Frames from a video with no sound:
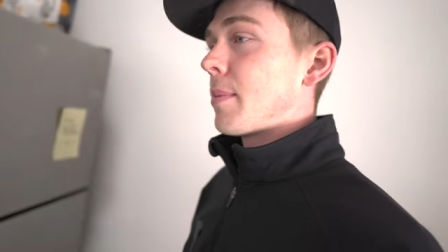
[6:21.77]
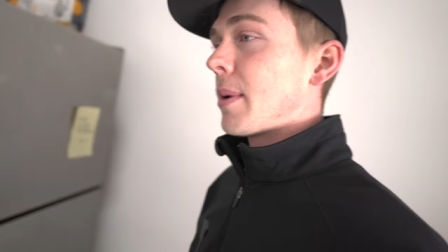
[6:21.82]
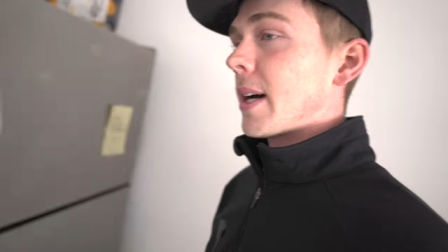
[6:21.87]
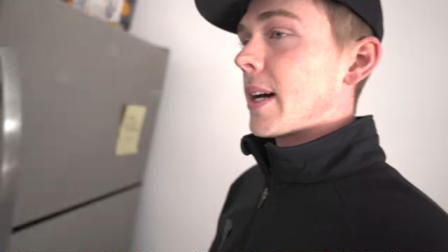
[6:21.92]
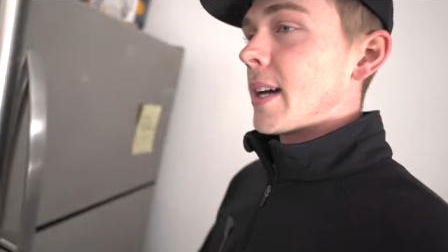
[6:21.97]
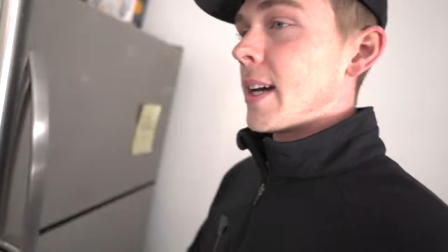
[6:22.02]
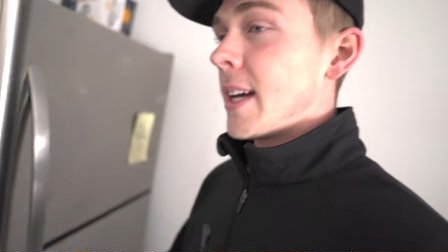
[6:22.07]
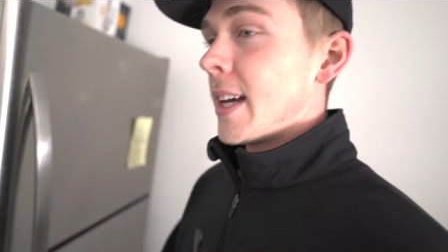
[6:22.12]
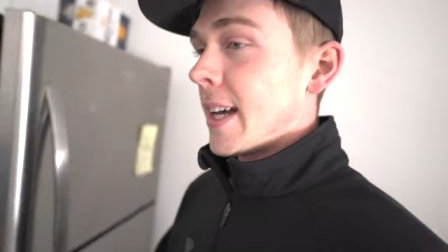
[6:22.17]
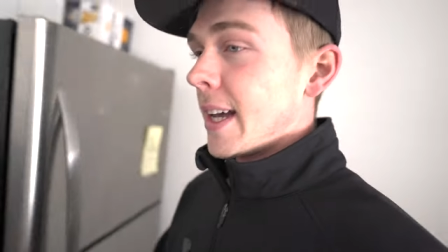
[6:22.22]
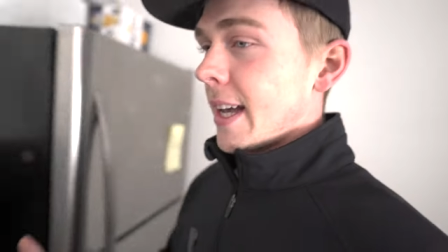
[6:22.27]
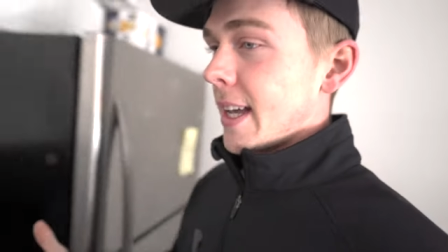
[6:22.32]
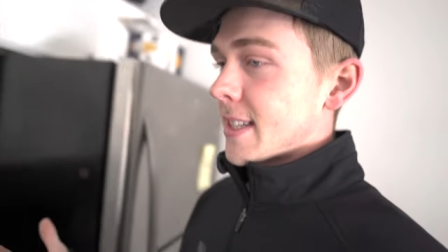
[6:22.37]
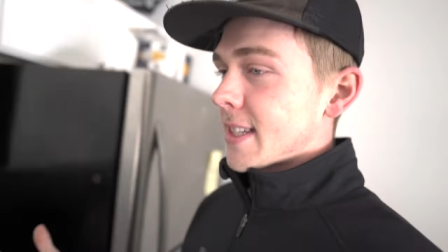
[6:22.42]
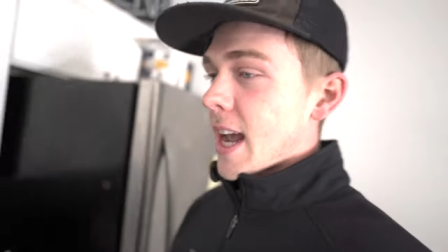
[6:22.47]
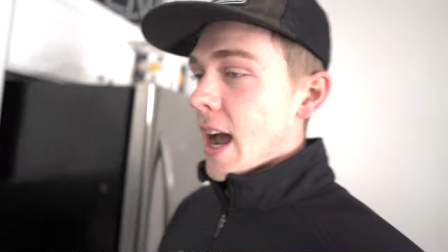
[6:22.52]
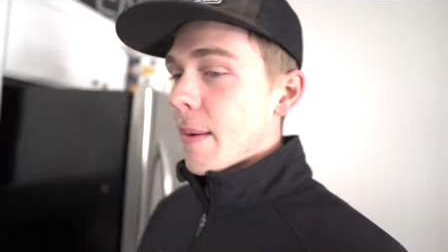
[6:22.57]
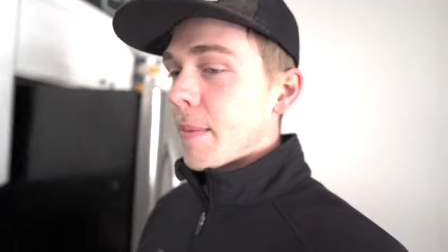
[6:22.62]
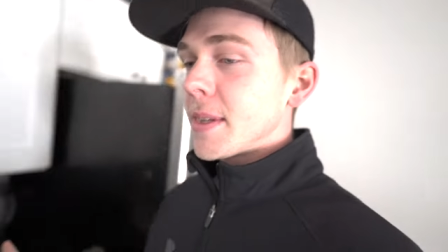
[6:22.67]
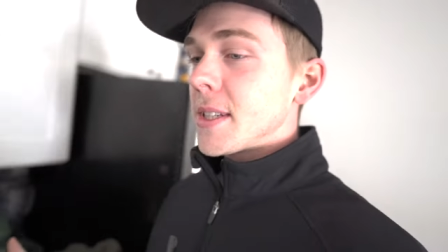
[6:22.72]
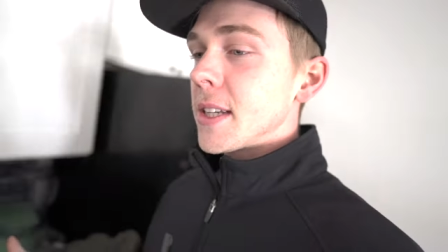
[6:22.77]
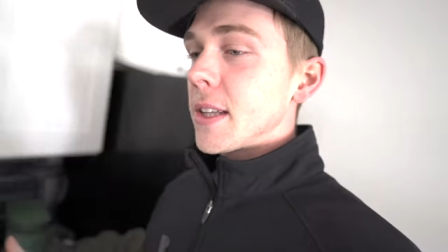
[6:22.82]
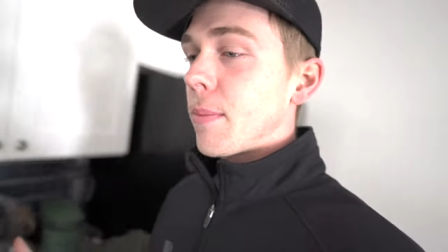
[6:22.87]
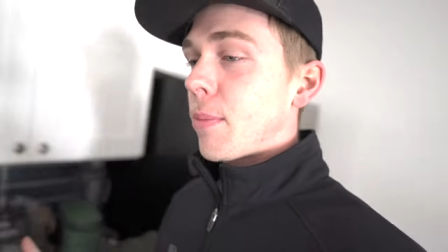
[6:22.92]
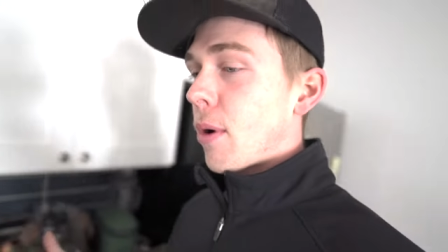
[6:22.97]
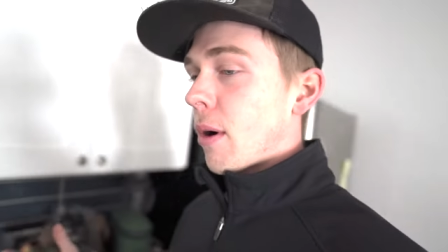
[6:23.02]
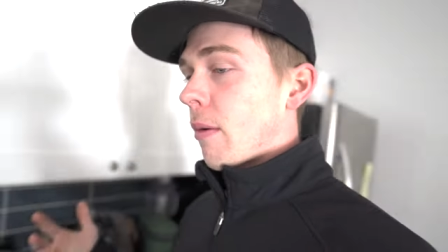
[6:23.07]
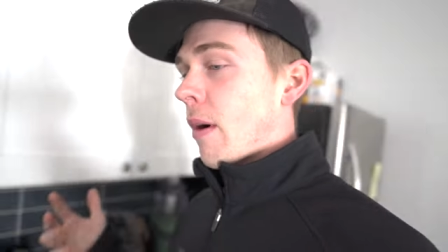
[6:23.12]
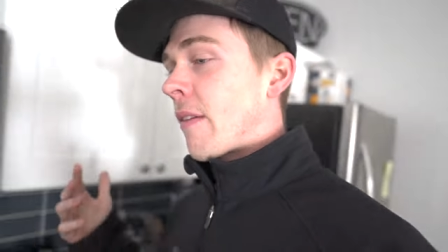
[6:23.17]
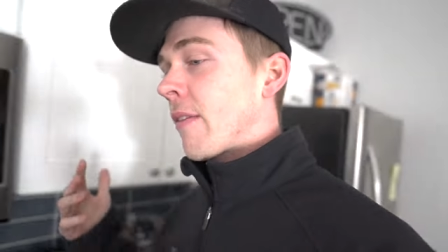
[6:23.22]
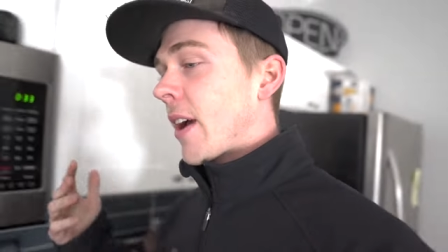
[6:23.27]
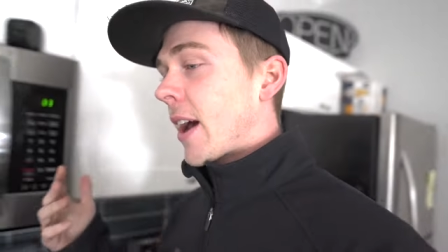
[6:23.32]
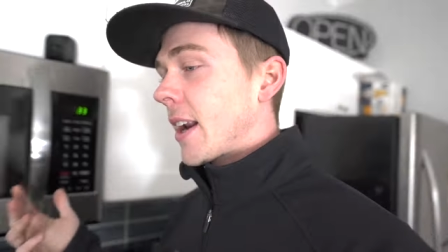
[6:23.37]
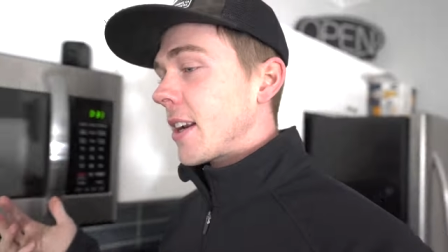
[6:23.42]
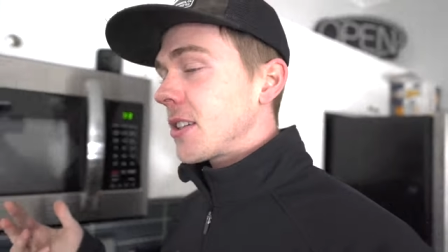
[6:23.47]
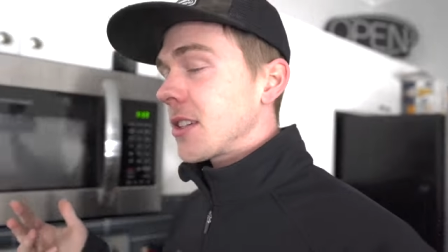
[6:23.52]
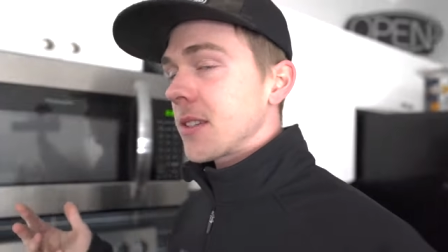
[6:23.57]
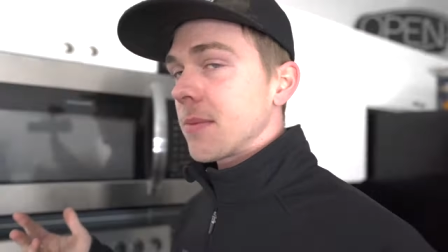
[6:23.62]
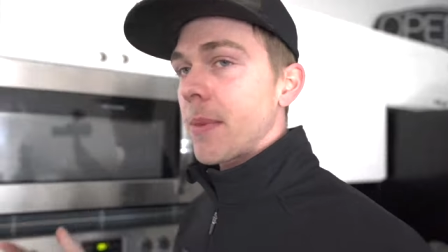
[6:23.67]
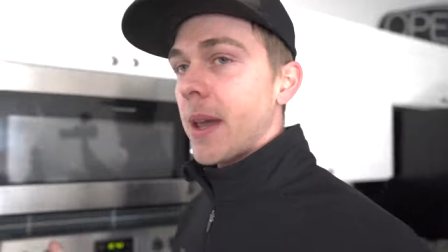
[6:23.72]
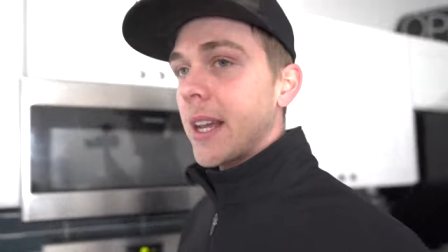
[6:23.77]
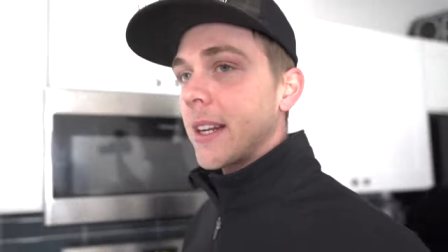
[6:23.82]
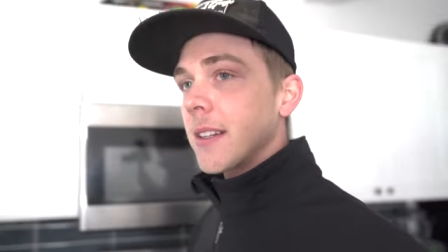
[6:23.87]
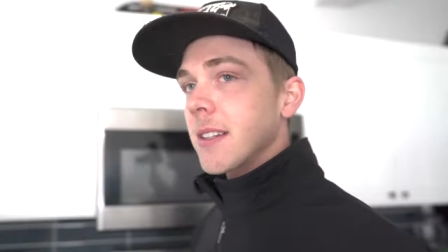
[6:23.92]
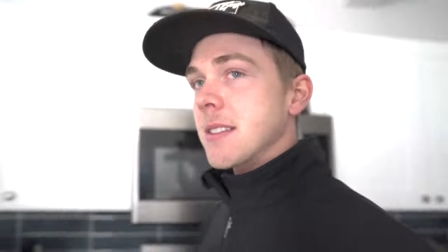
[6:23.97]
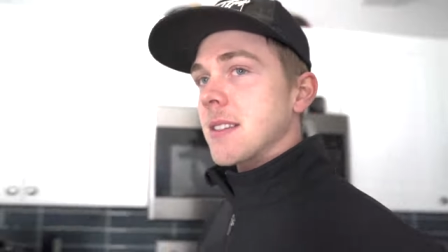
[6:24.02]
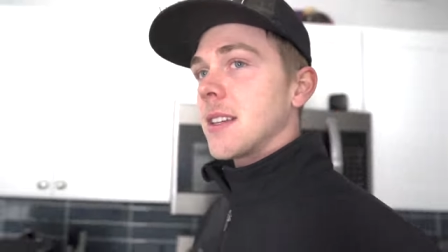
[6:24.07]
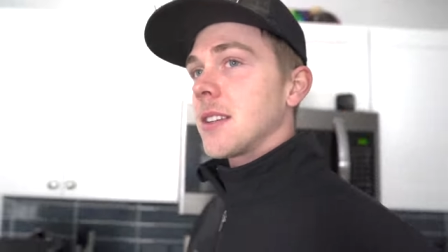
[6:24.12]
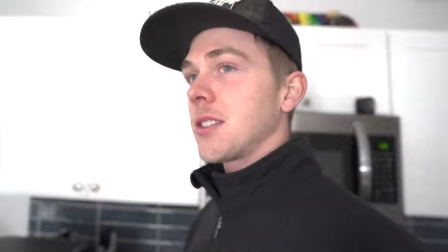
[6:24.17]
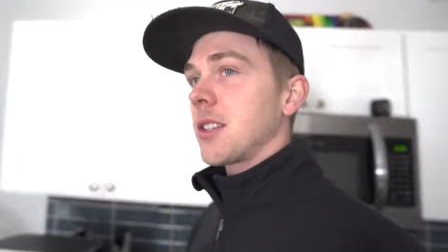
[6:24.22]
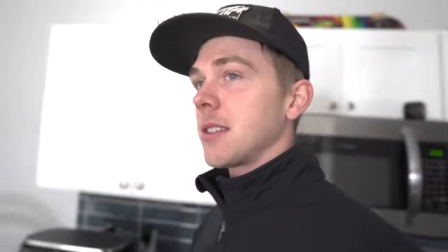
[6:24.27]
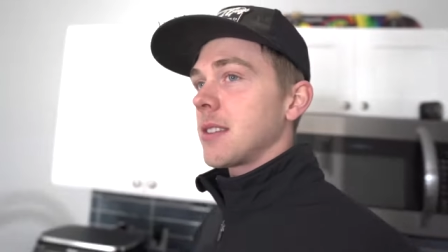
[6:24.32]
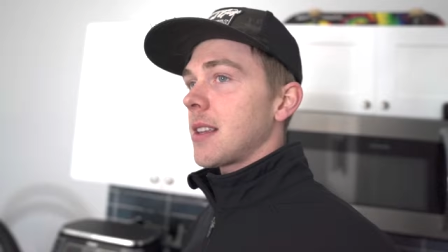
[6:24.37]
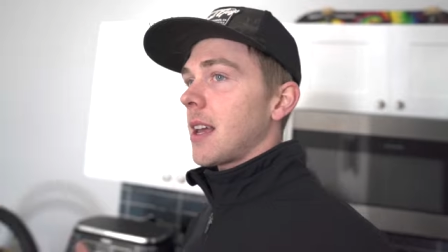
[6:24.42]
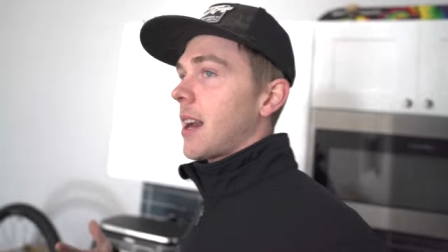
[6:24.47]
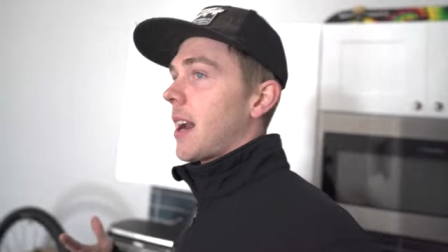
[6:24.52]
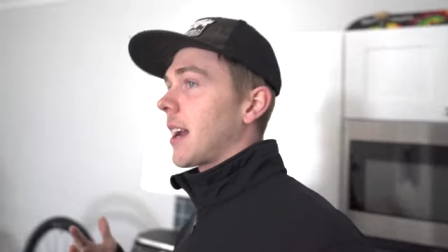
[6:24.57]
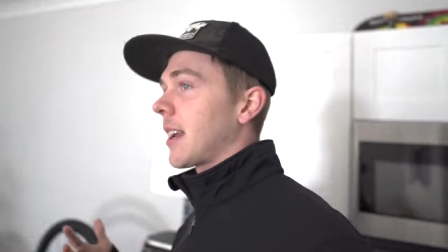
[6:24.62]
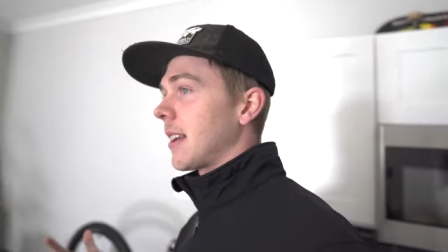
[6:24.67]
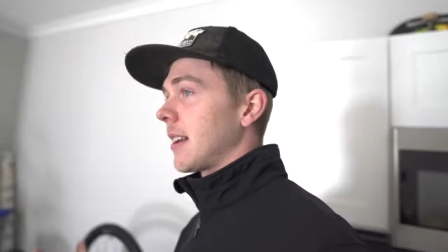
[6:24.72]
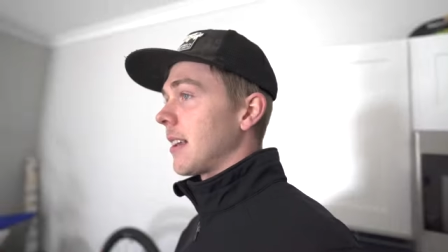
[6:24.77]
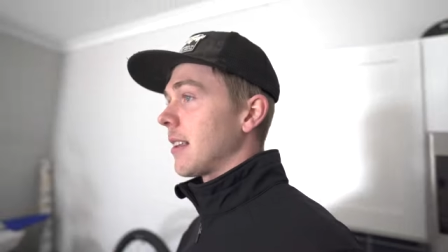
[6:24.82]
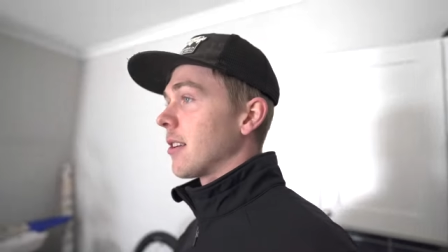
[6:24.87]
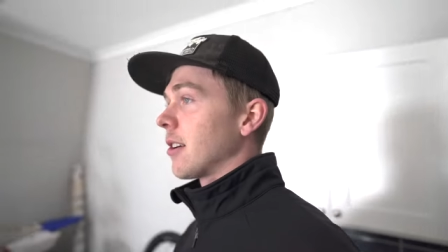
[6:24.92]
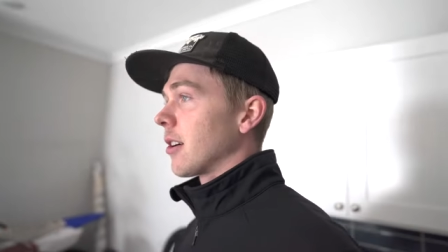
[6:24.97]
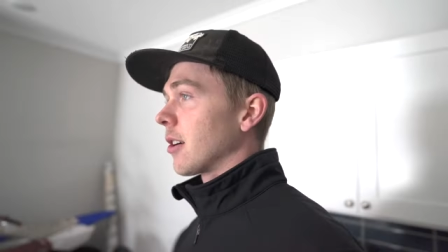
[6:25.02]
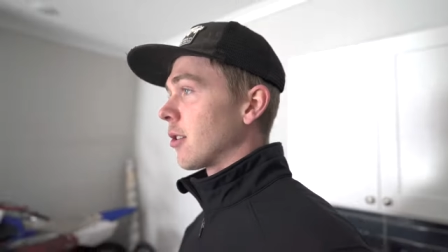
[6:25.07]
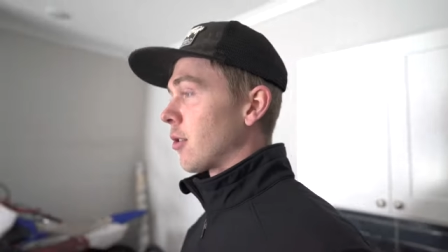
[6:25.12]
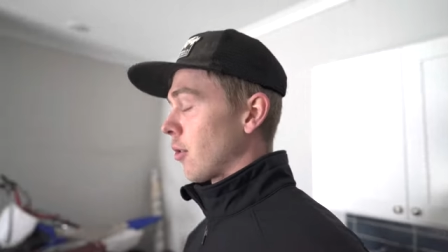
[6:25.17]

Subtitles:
but it's gotten me to the point where I've got to just make decisions that I can either